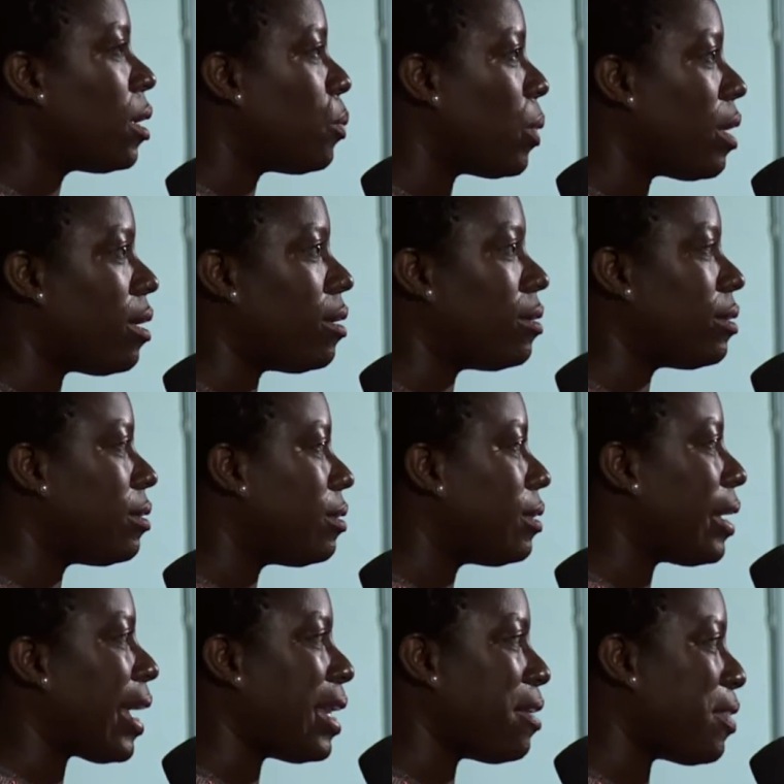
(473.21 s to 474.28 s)
Well,
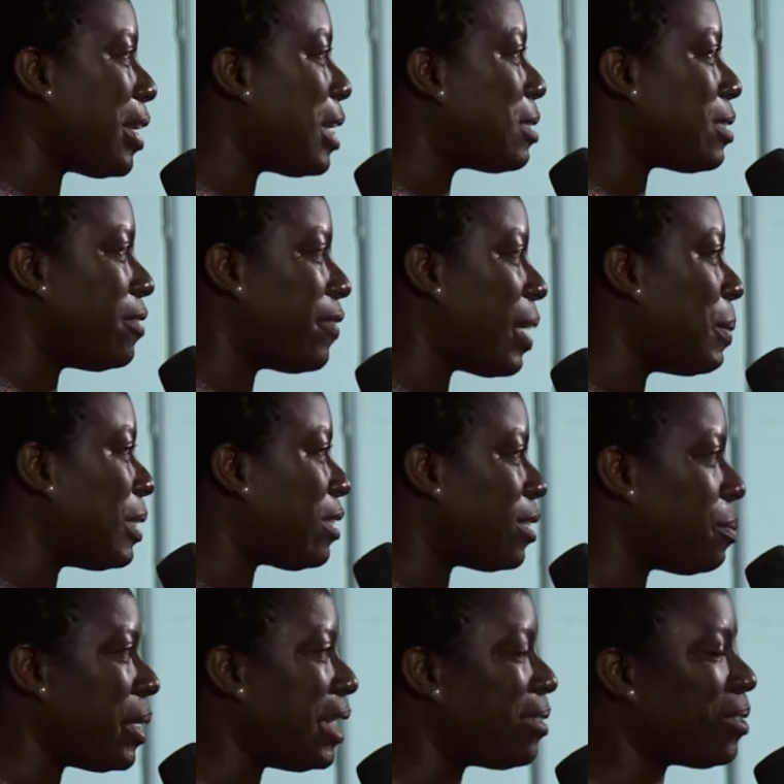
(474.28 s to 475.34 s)
like anything else environmentally
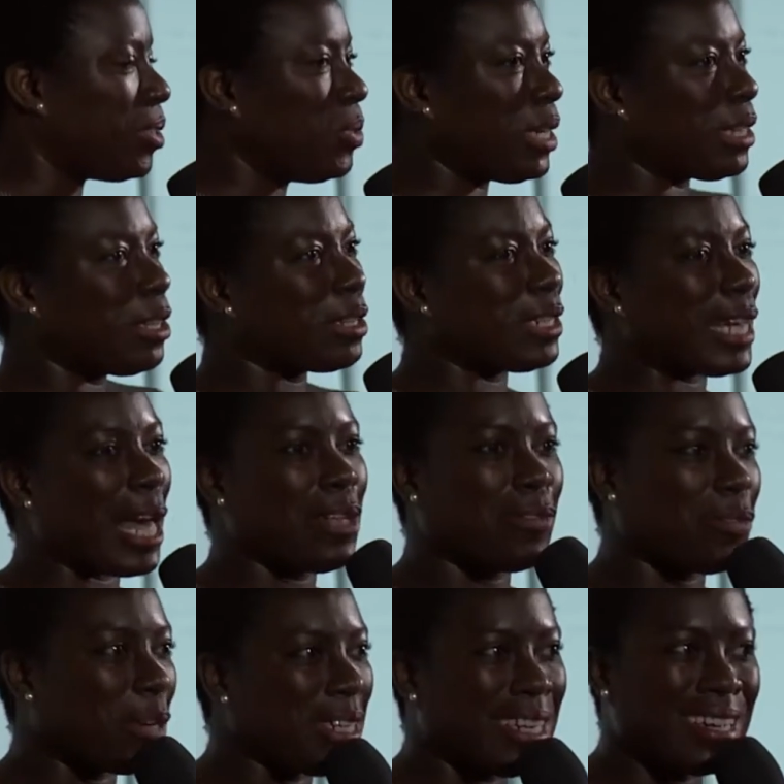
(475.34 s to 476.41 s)
based, you can look to
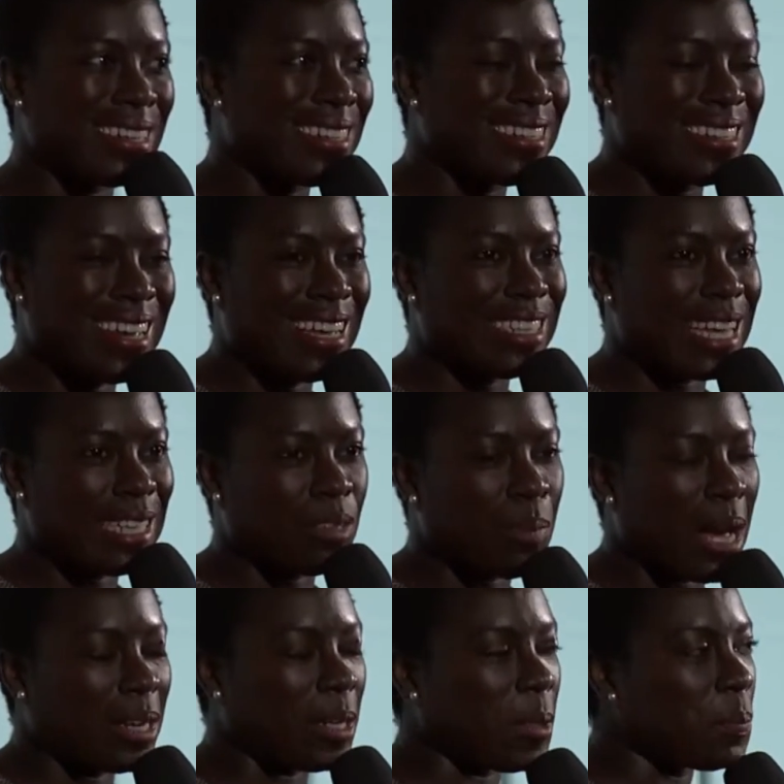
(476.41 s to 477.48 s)
California as, as a
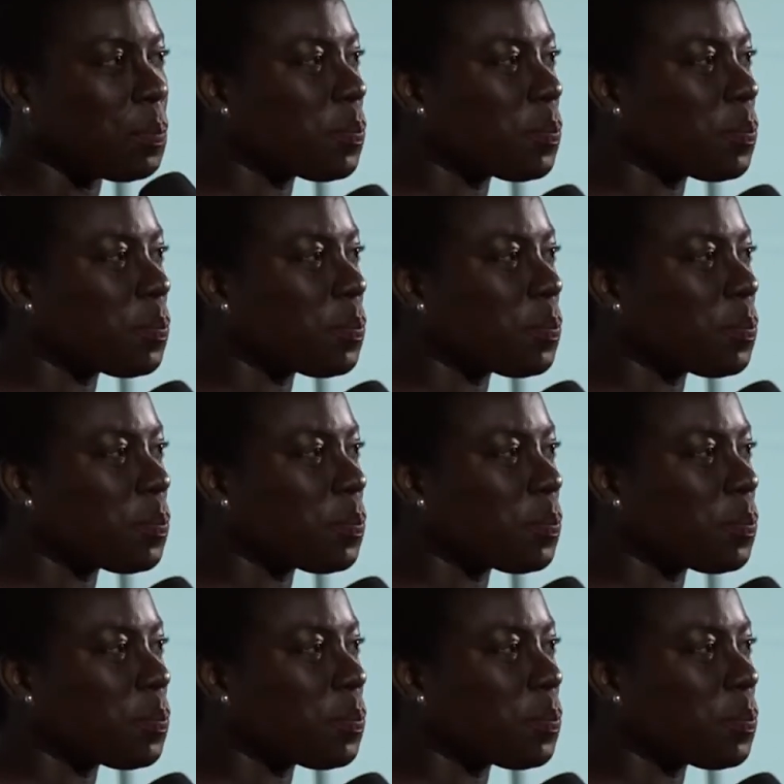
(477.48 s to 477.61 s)
model.